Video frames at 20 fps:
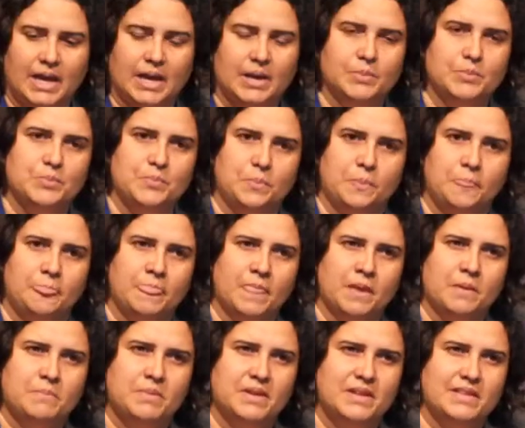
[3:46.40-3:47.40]

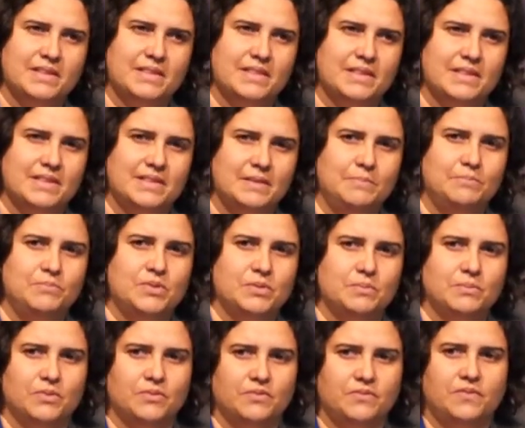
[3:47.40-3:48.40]
but it's the
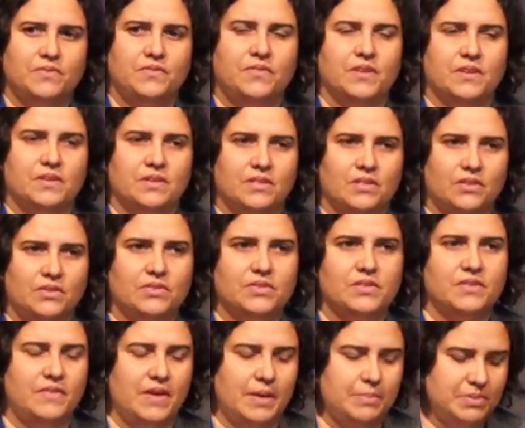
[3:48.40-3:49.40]
symptom of the
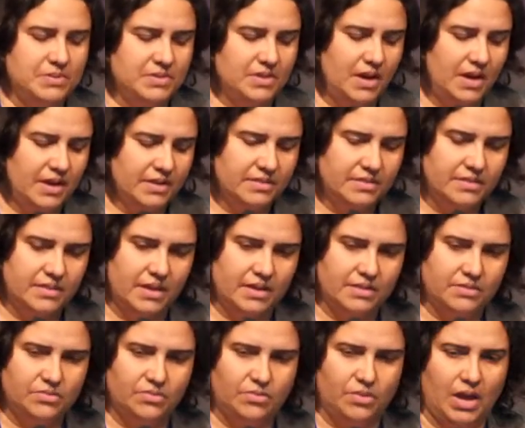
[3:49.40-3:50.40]
loss of appetite
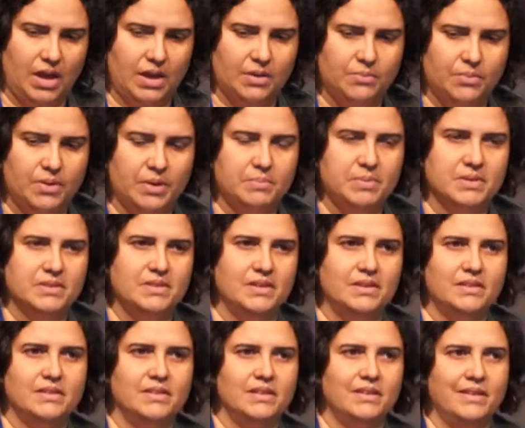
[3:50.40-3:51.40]
that we're
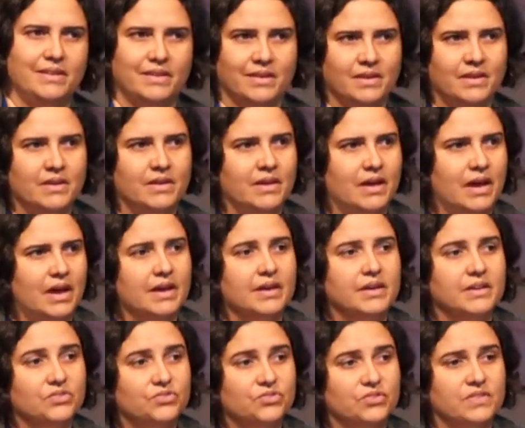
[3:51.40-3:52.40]
particularly
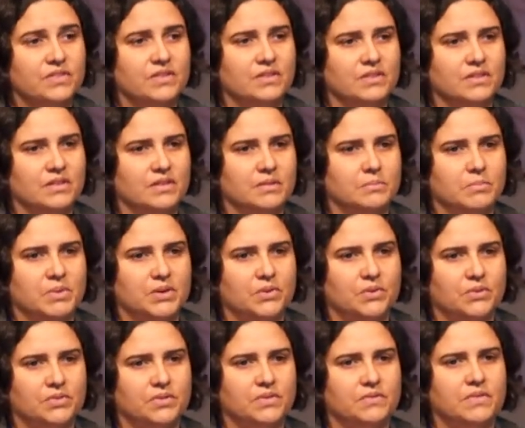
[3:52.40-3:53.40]
interested in
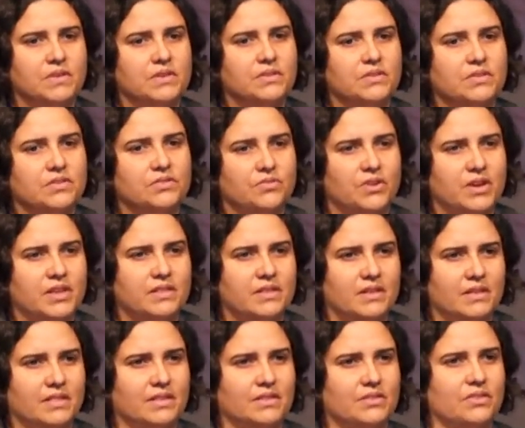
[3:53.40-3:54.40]
because of the
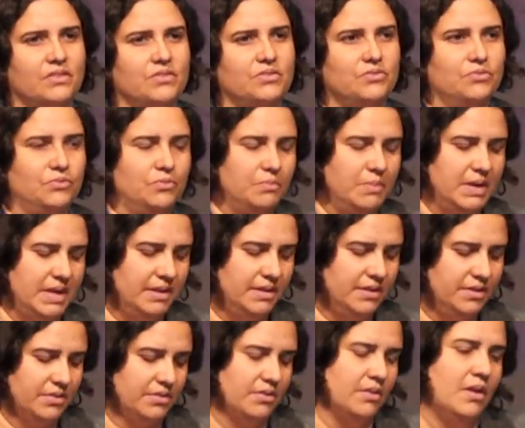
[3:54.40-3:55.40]
distress and the social
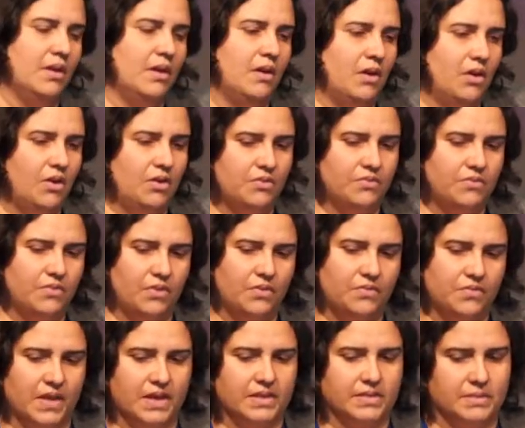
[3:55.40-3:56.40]
meaning
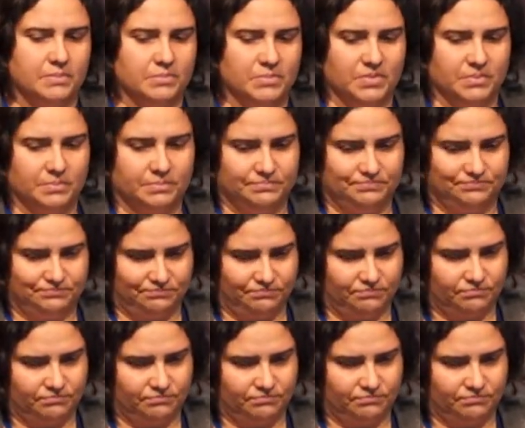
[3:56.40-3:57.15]
of that symptom.